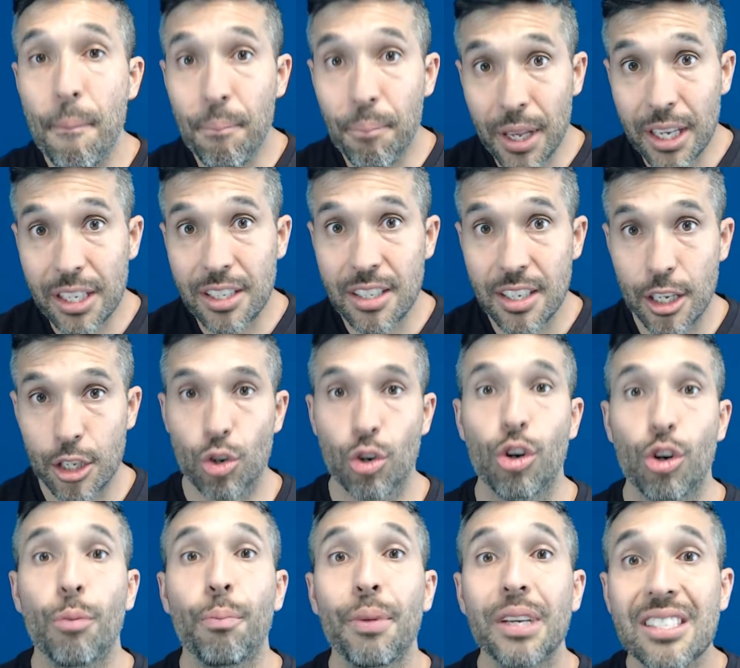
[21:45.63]
business or
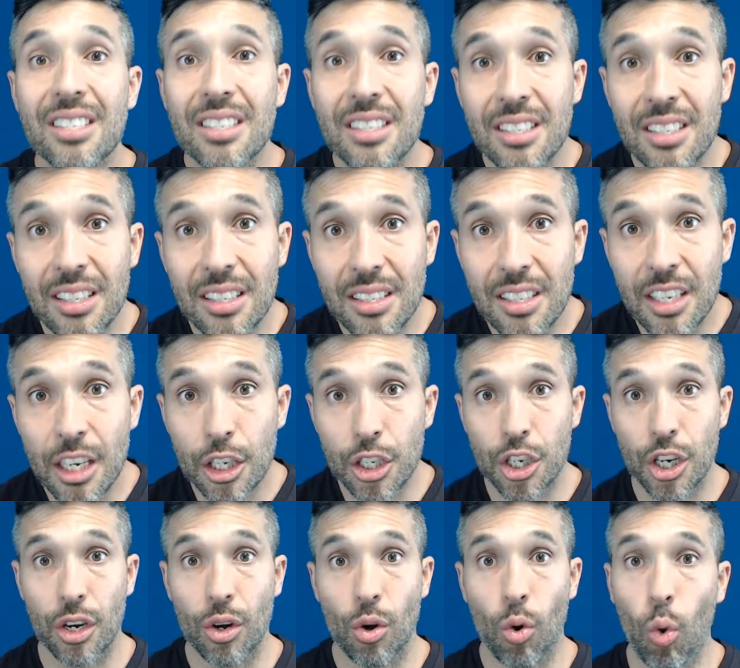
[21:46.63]
your business
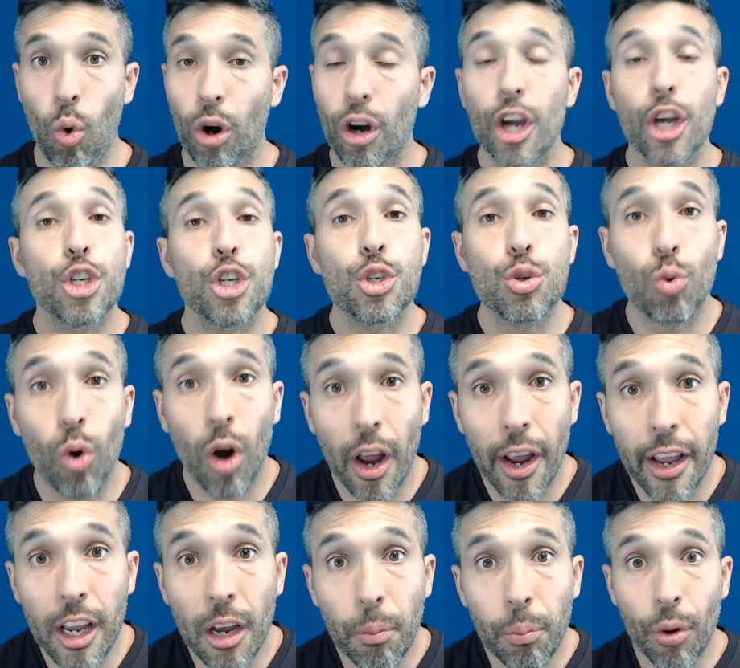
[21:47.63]
decision or
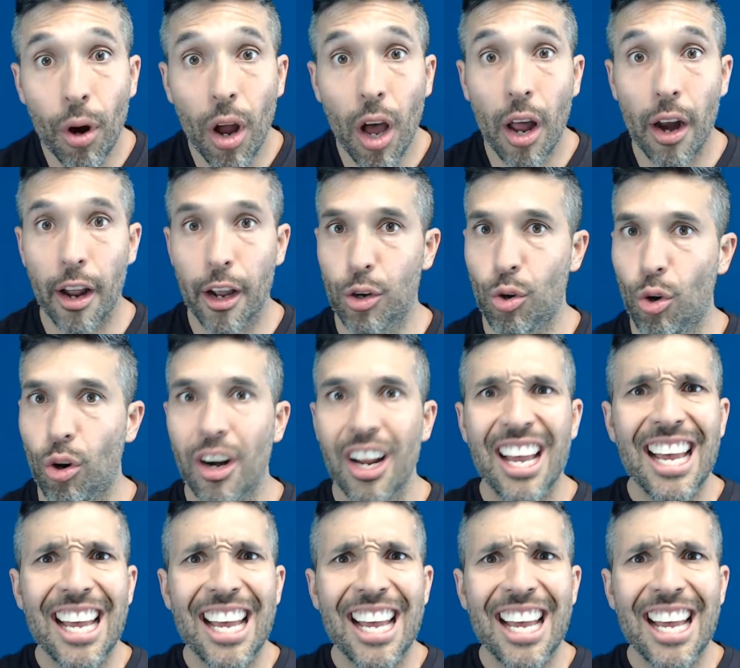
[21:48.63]
trying a product or